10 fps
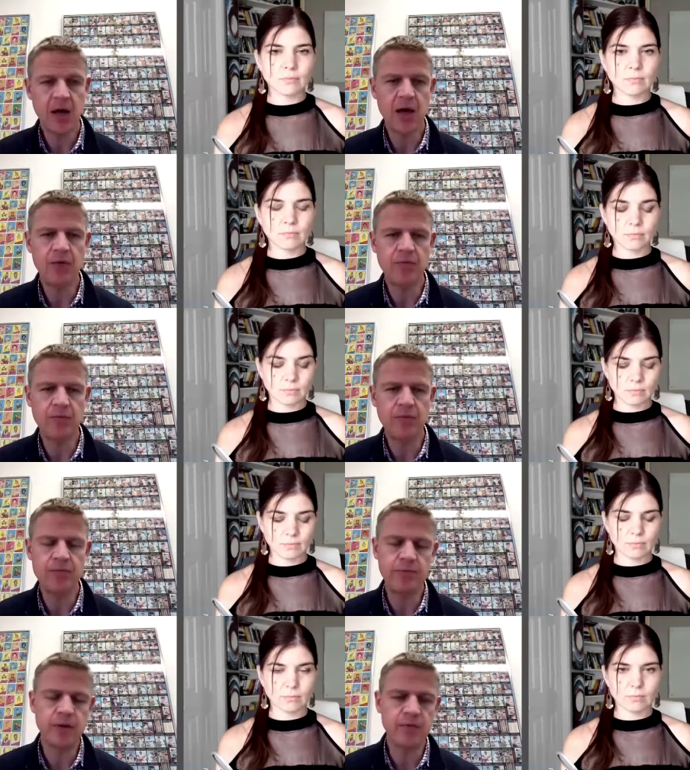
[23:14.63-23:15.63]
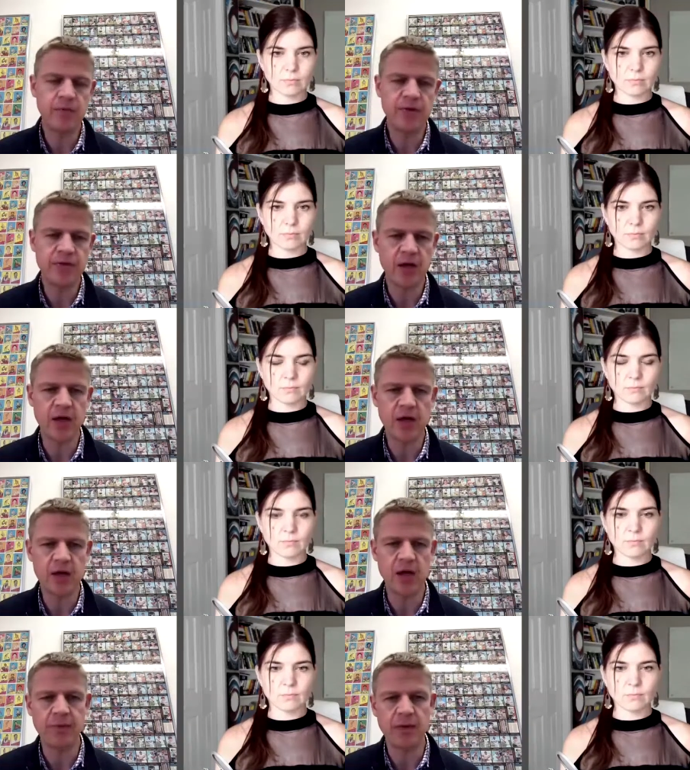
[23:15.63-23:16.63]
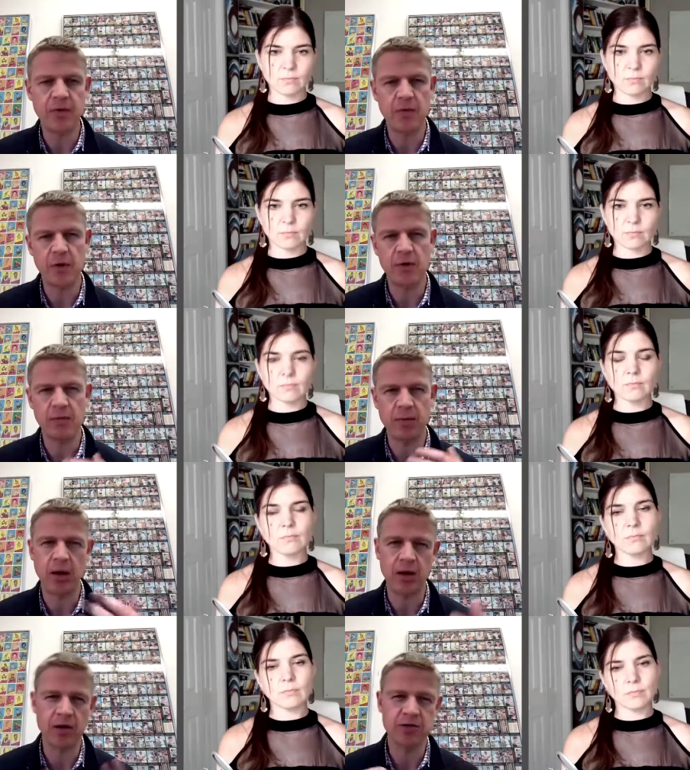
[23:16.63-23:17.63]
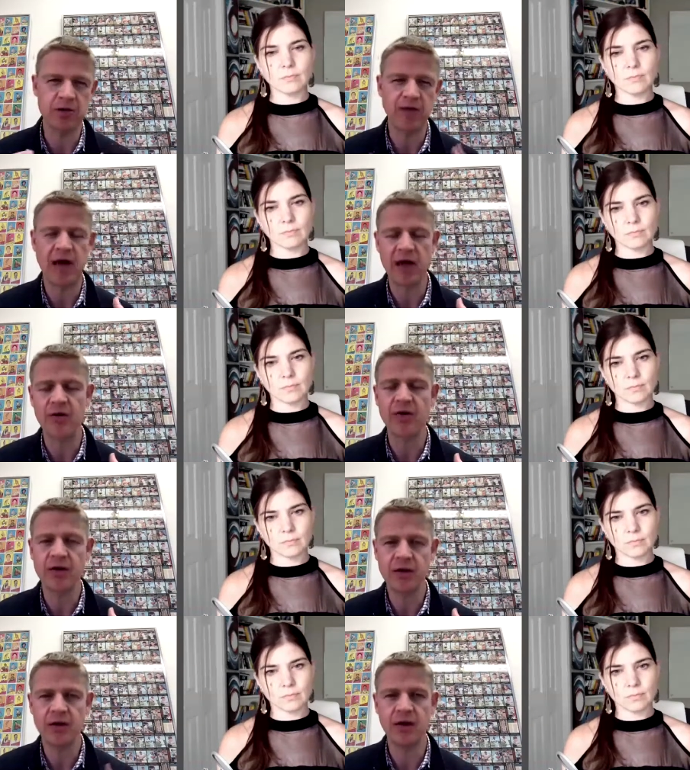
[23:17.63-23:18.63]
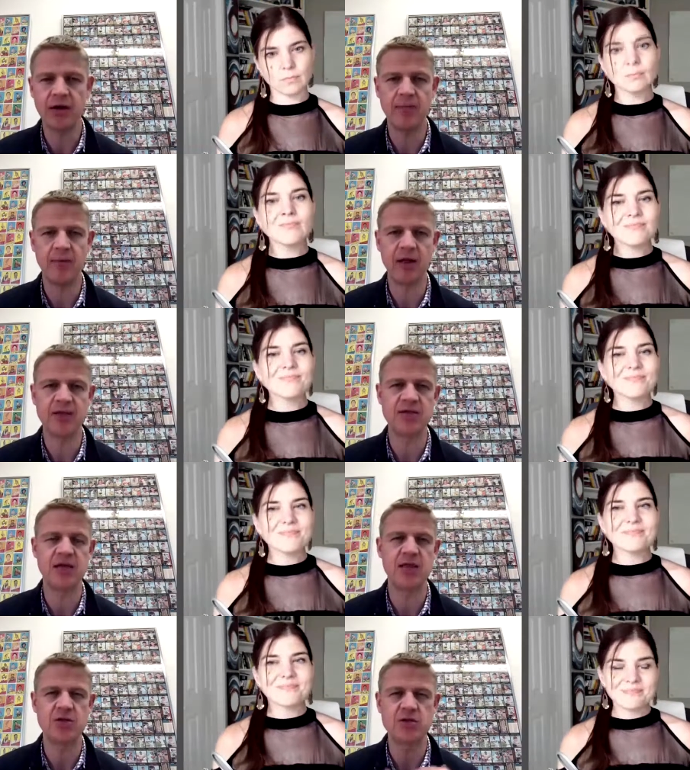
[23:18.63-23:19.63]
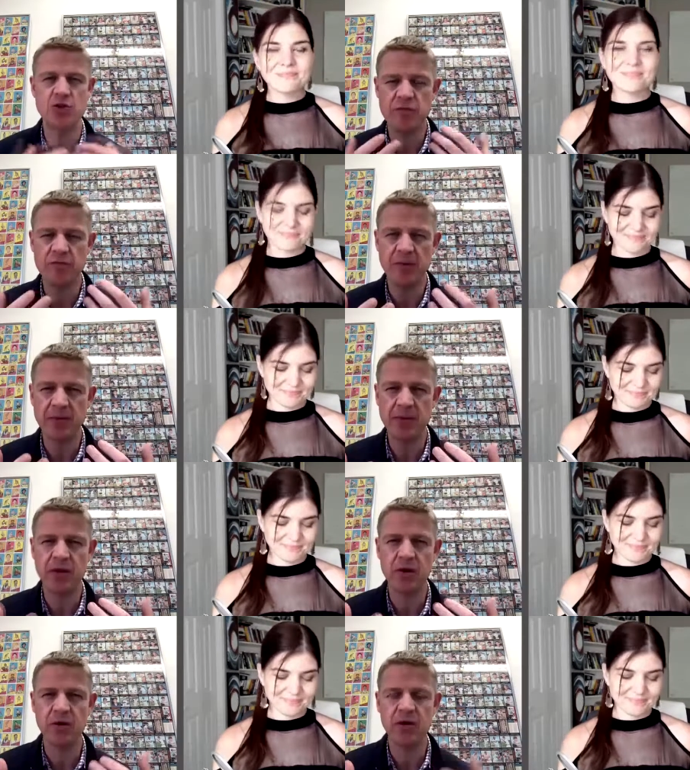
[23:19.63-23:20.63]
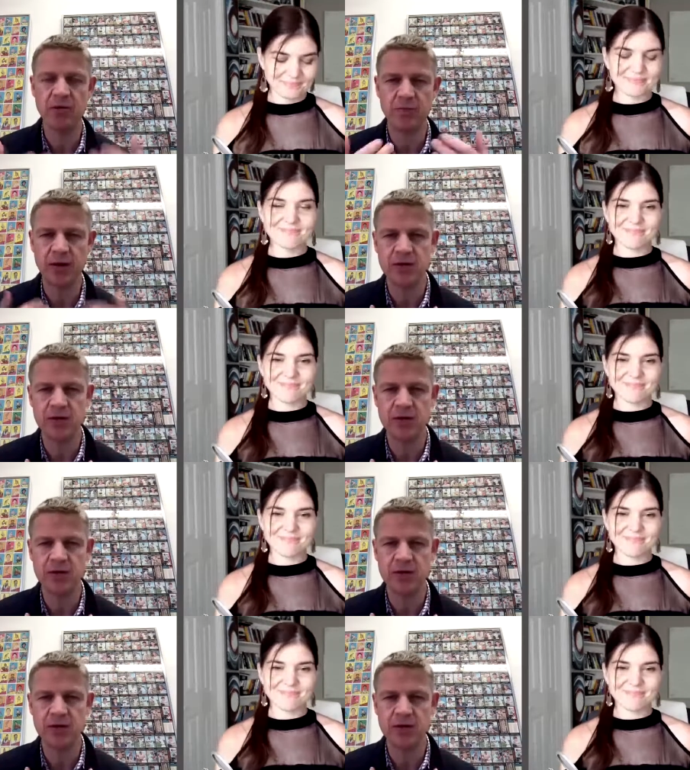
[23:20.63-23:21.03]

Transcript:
Speaker 1: I with a couple of them, I work on a lot on sort of hiring um, and say the sort of people they're looking to